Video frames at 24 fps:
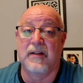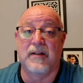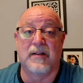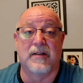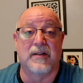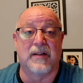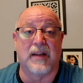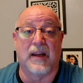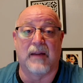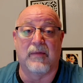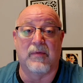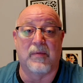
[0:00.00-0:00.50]

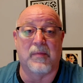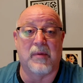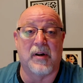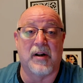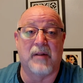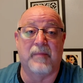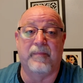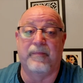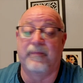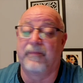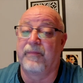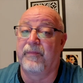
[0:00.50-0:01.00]
Save them
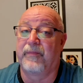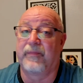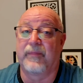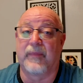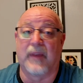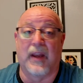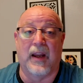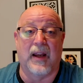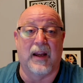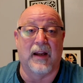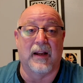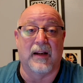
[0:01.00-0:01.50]
up
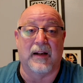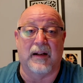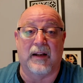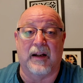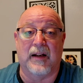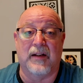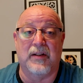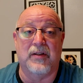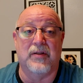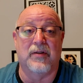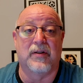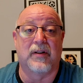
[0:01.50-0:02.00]

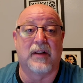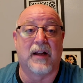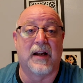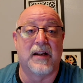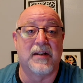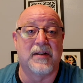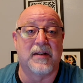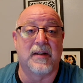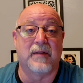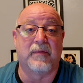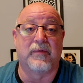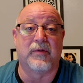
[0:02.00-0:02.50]
and
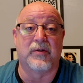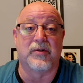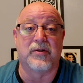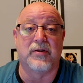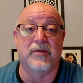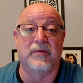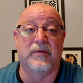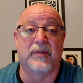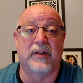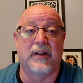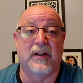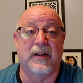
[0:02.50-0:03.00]
utilize them for
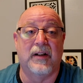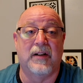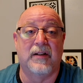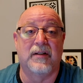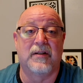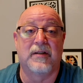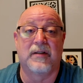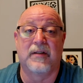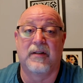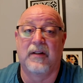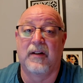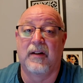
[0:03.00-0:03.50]

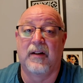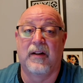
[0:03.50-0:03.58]
souvenirs.